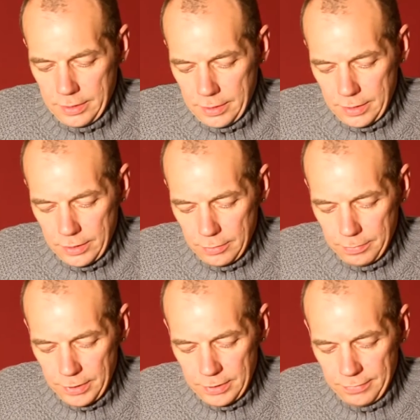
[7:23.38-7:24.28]
take your
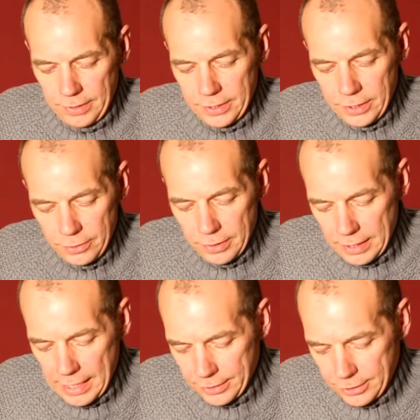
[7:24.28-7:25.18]
beautifully new
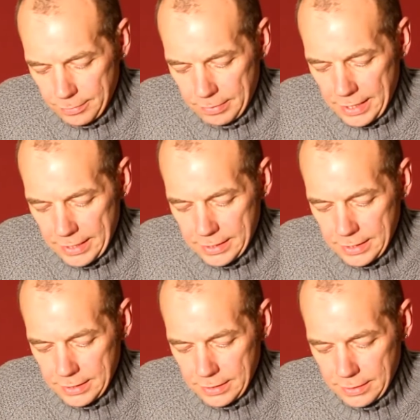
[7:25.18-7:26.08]

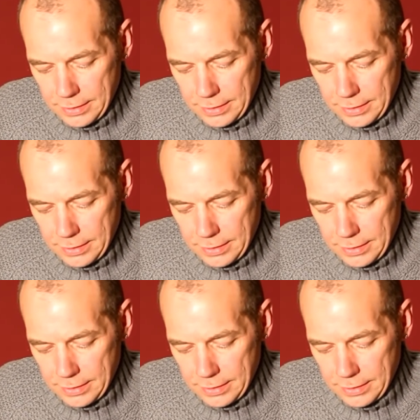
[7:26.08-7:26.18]
electroplated